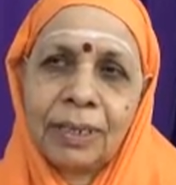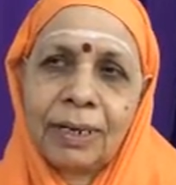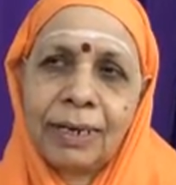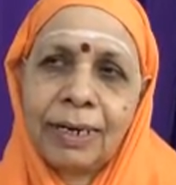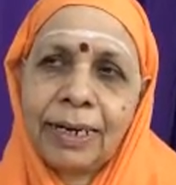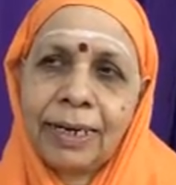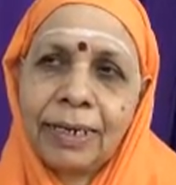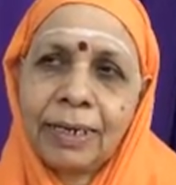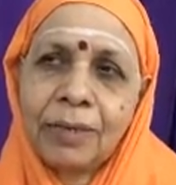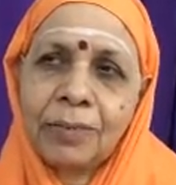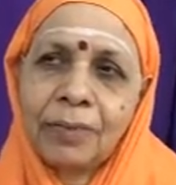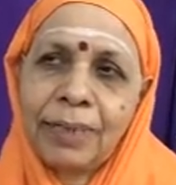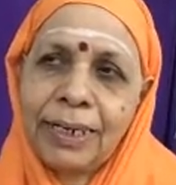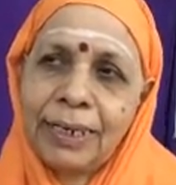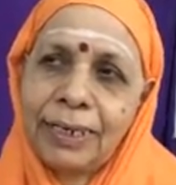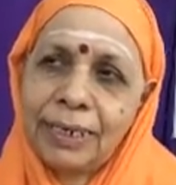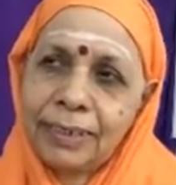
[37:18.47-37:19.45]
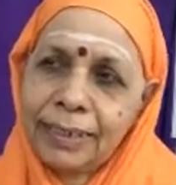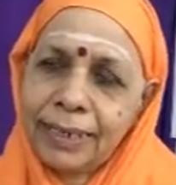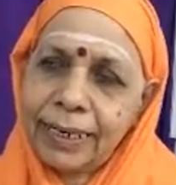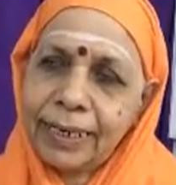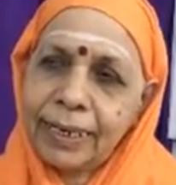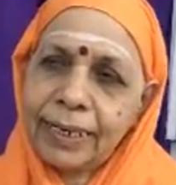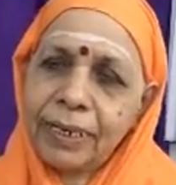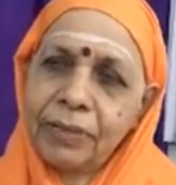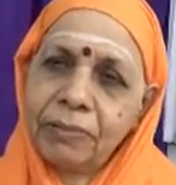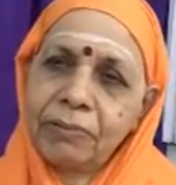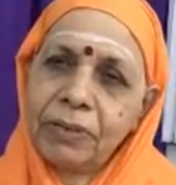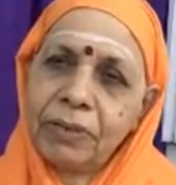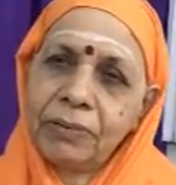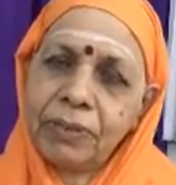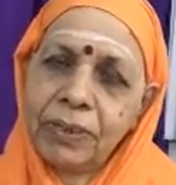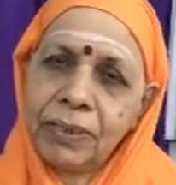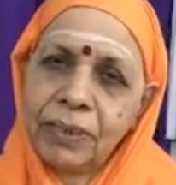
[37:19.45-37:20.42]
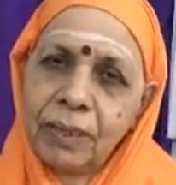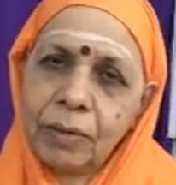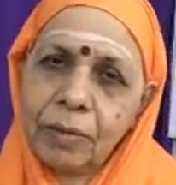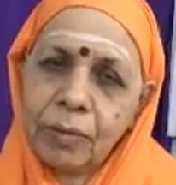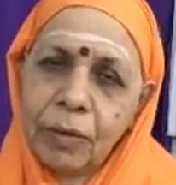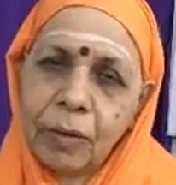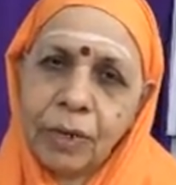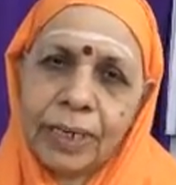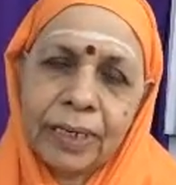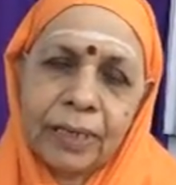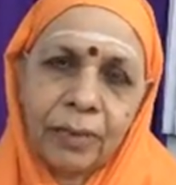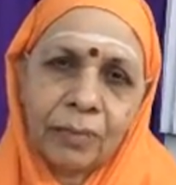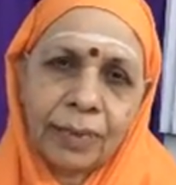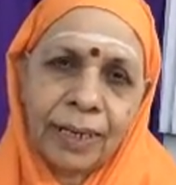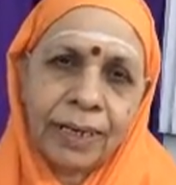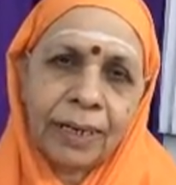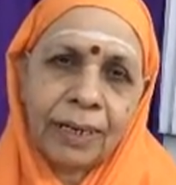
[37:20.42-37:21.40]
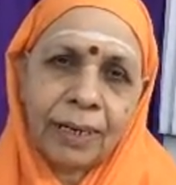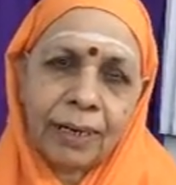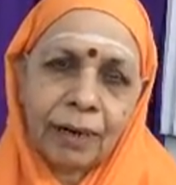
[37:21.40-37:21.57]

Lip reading: Let me disidentify with the body-mind